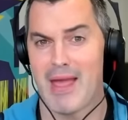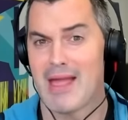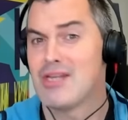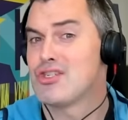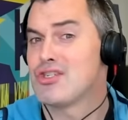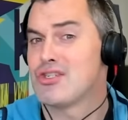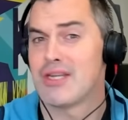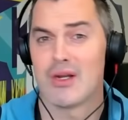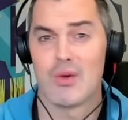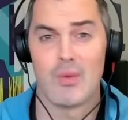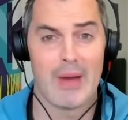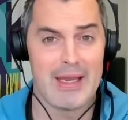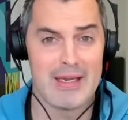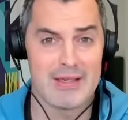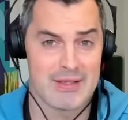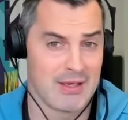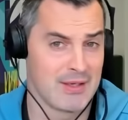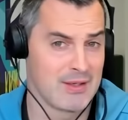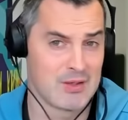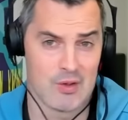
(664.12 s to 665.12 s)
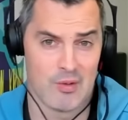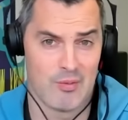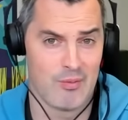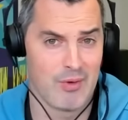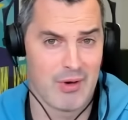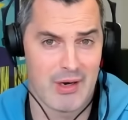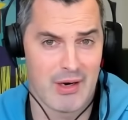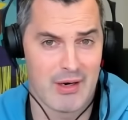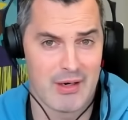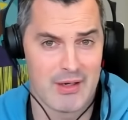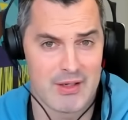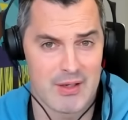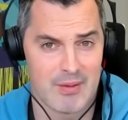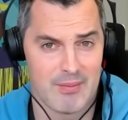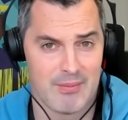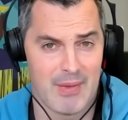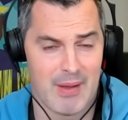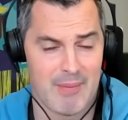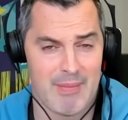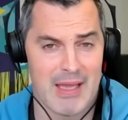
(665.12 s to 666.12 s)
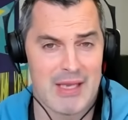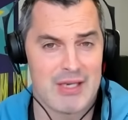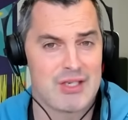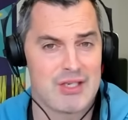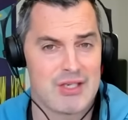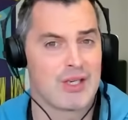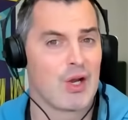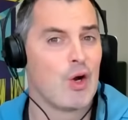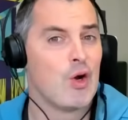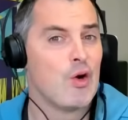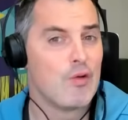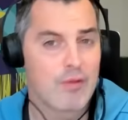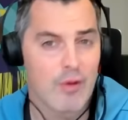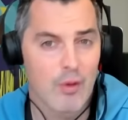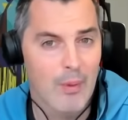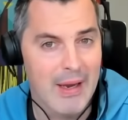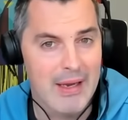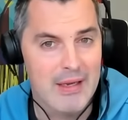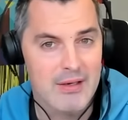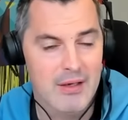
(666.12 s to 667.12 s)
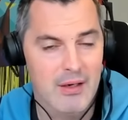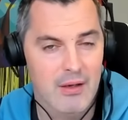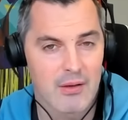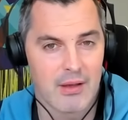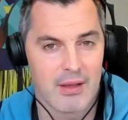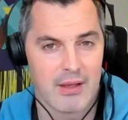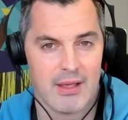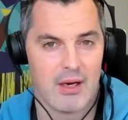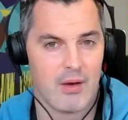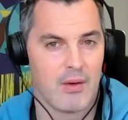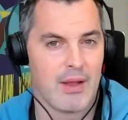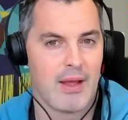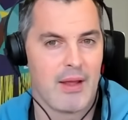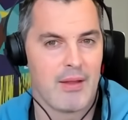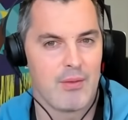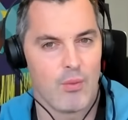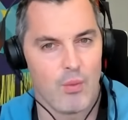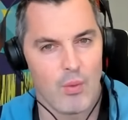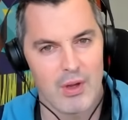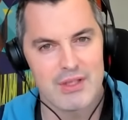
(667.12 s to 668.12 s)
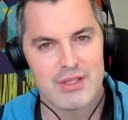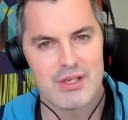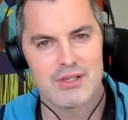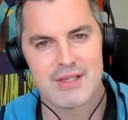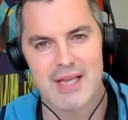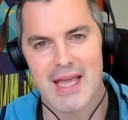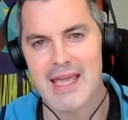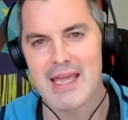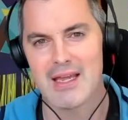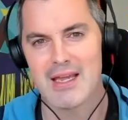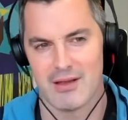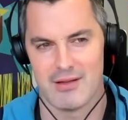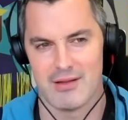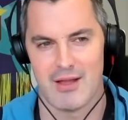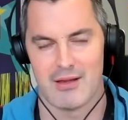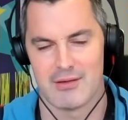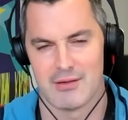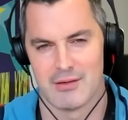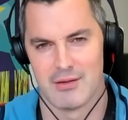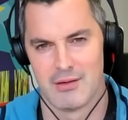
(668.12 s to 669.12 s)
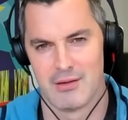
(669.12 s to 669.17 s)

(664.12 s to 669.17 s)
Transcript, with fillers: mentioning weight in some regards and, and mentioning overweight. You know, you know, what's your take on that?